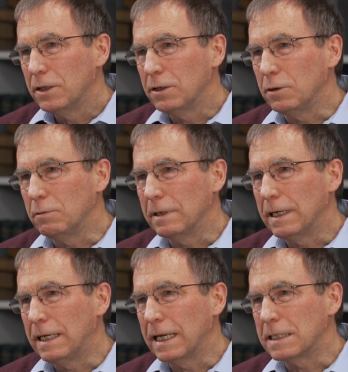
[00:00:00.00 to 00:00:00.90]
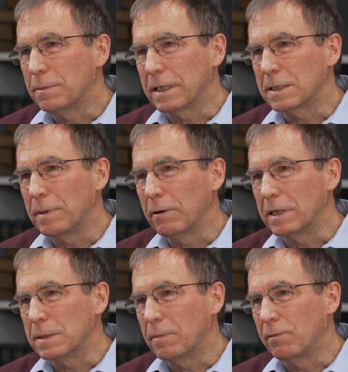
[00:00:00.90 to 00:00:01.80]
to get some
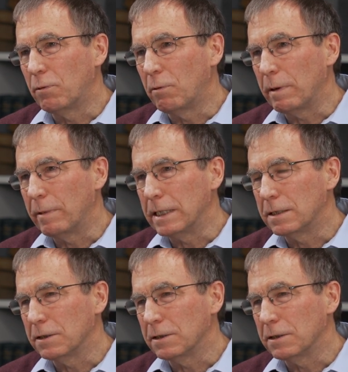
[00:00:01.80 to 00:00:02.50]
experience before we went